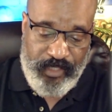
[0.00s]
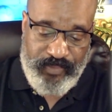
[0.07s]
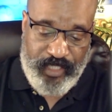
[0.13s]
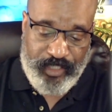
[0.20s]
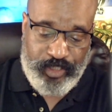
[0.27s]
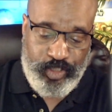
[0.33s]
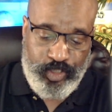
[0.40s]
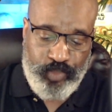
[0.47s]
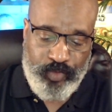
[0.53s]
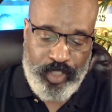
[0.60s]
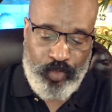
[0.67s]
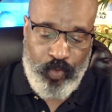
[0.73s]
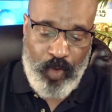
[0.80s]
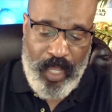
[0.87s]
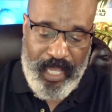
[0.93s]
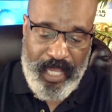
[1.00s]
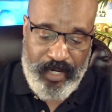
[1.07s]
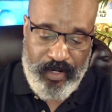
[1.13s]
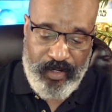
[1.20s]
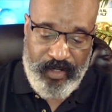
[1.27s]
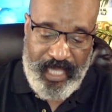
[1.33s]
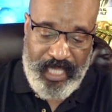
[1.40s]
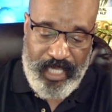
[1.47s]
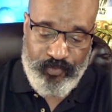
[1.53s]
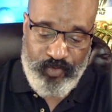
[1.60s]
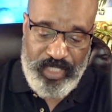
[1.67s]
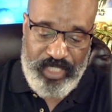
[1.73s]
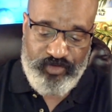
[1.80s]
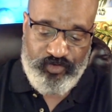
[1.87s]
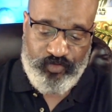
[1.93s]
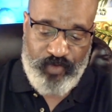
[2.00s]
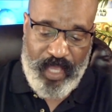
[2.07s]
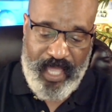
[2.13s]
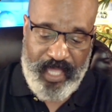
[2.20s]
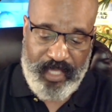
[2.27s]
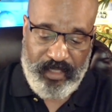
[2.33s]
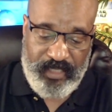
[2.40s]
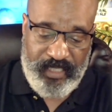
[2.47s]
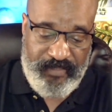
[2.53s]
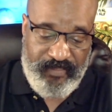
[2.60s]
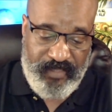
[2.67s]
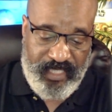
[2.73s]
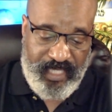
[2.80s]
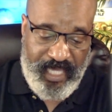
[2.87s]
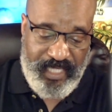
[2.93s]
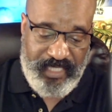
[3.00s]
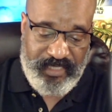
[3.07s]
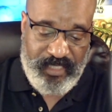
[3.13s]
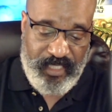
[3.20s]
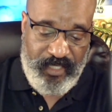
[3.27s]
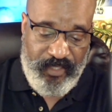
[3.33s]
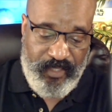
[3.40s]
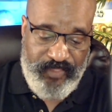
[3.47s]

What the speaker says: that could require a retrial in the case